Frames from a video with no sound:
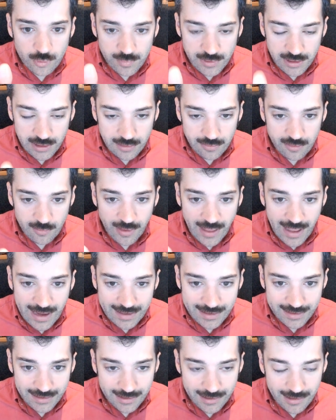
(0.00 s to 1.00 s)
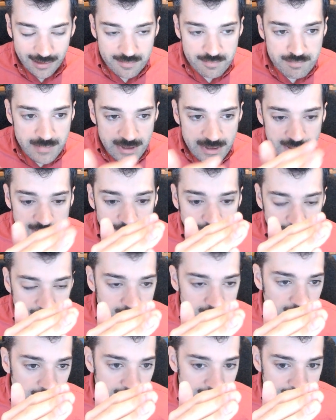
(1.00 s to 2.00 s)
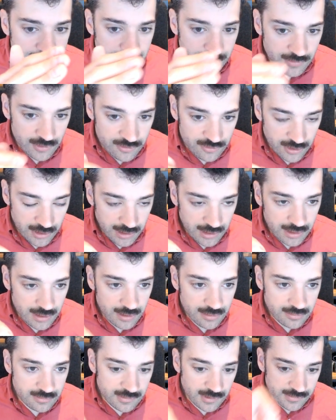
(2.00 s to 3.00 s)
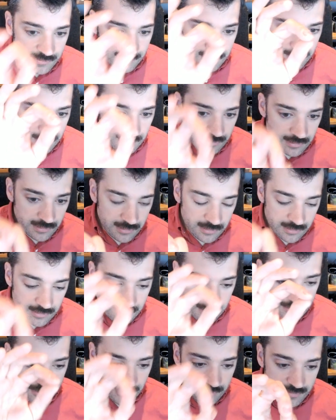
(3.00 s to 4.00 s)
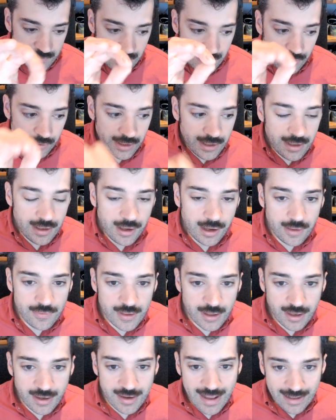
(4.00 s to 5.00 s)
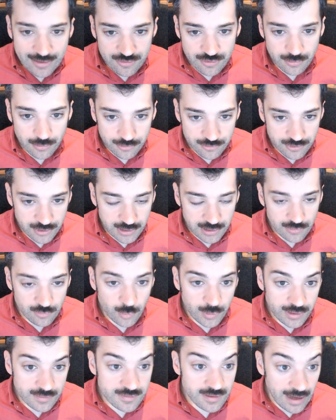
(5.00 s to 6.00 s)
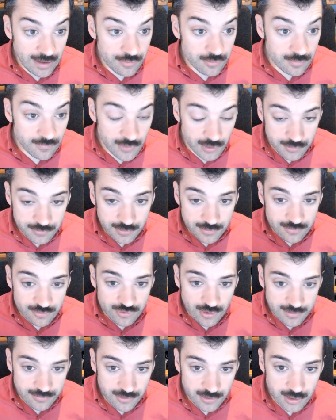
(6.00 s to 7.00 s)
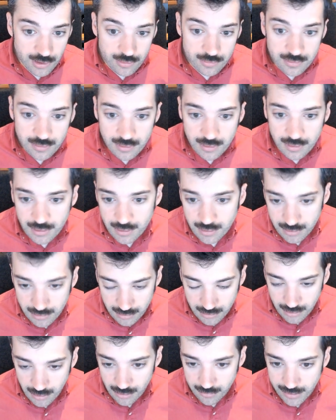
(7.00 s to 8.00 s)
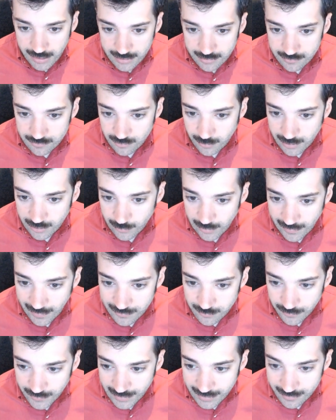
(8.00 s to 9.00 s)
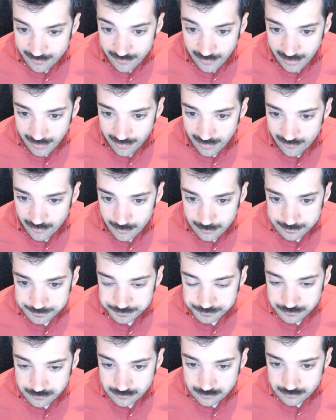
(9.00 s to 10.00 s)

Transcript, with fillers: would be the black key immediately to the left of the G, just, just down. And then a natural G is when it's neither of those, it's just the note. All right, so anyway, that's what that is. Very clever.